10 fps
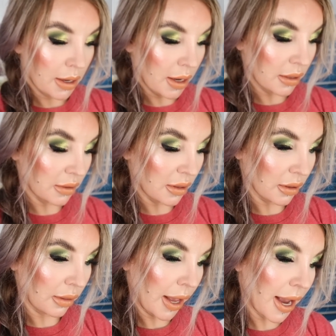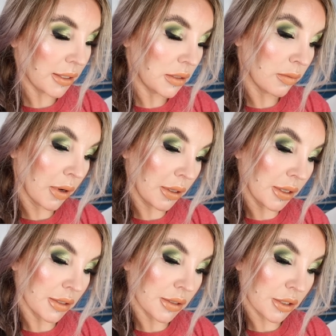And then the last one
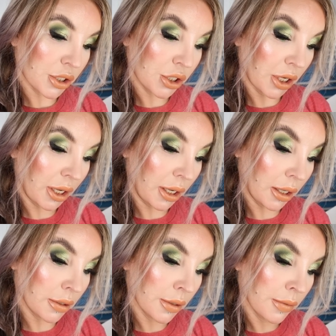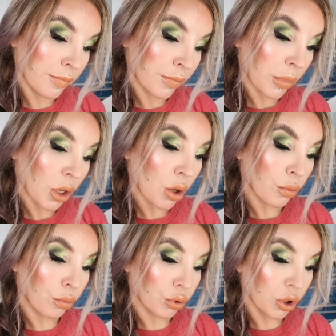is the shade
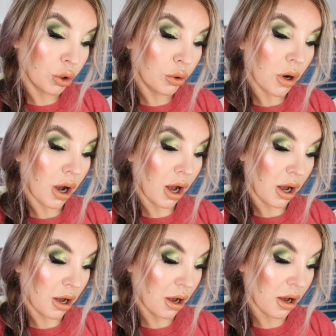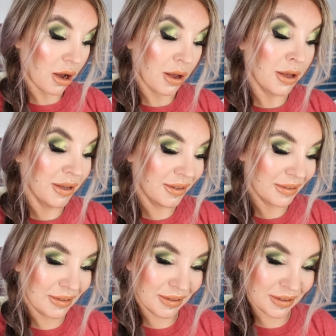Brew Ha Ha,
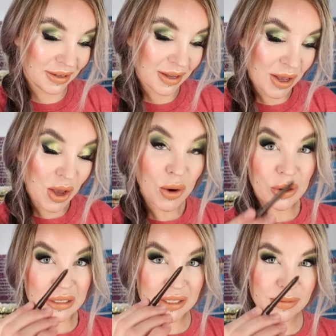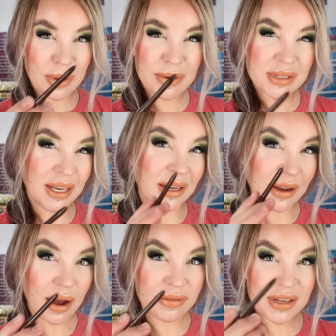which maybe it's like
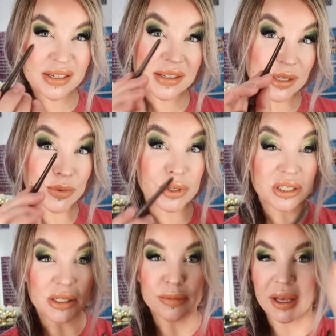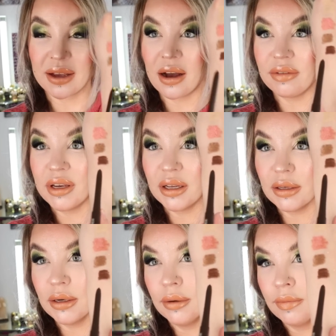coffee because it's a pretty deep like coffee
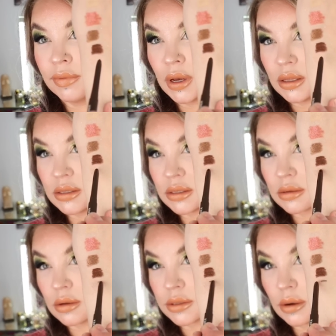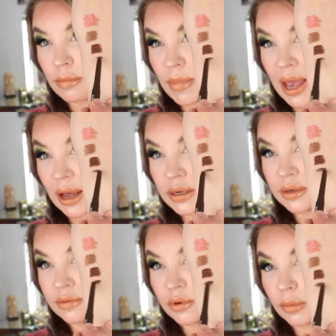color. And this is also a matte
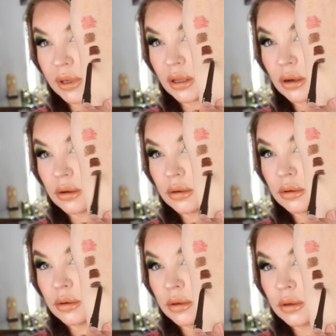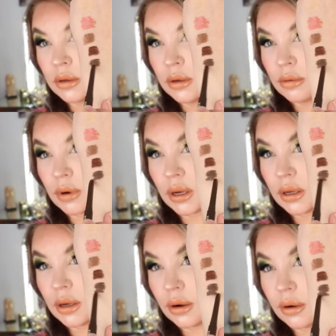formula right
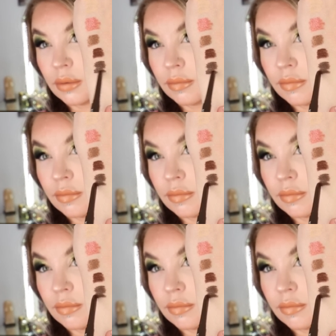here.